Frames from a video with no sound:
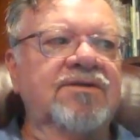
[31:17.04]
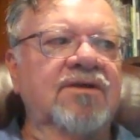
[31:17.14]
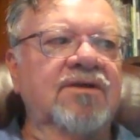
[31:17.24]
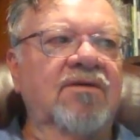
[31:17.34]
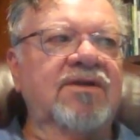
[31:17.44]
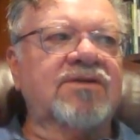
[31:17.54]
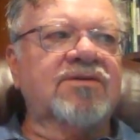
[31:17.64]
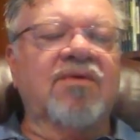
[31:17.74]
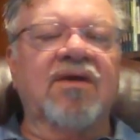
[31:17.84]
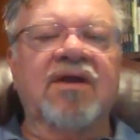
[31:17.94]
So this
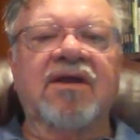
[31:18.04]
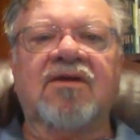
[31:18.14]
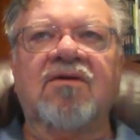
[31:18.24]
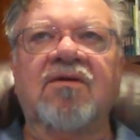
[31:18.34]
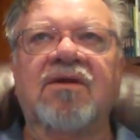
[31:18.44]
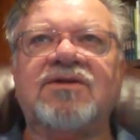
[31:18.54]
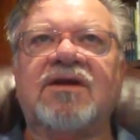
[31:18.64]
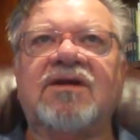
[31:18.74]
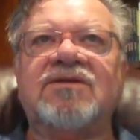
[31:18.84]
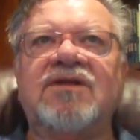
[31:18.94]
will probably encourage
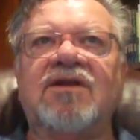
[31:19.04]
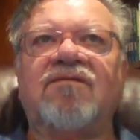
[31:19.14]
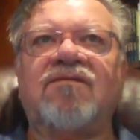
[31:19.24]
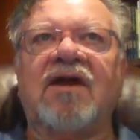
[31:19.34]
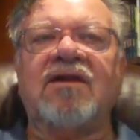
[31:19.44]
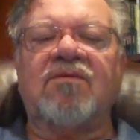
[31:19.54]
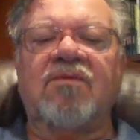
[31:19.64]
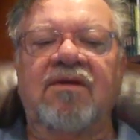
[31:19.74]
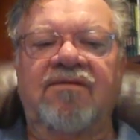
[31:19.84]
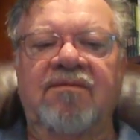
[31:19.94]
a continued flight
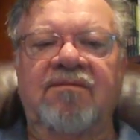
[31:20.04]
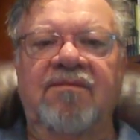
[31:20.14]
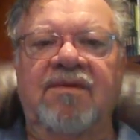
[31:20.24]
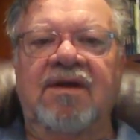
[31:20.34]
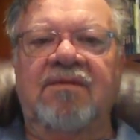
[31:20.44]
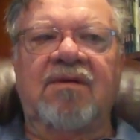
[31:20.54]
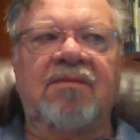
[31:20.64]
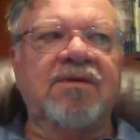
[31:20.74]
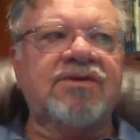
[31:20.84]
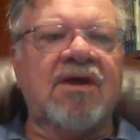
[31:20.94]
away from
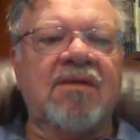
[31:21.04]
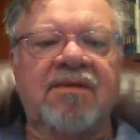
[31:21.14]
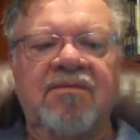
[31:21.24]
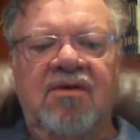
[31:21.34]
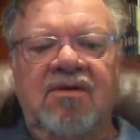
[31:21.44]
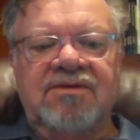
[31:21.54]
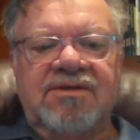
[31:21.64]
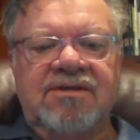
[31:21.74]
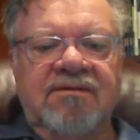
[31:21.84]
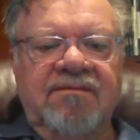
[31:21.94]
public shopping
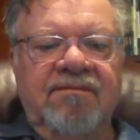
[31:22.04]
malls.